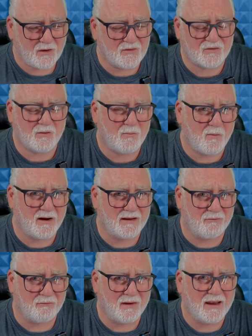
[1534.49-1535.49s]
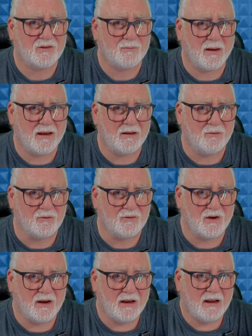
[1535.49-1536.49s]
some of my effects
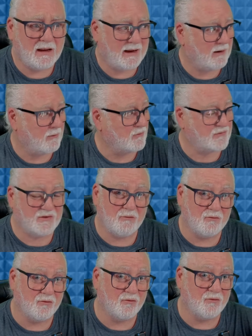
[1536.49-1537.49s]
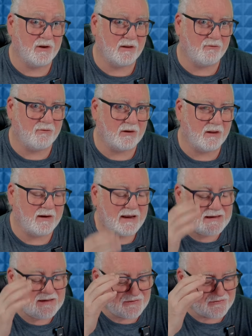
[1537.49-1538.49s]
pedals, it will sound really, really
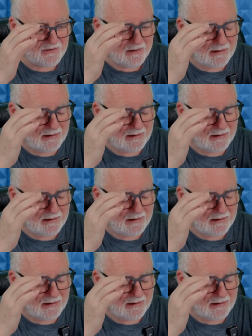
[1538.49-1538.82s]
nice.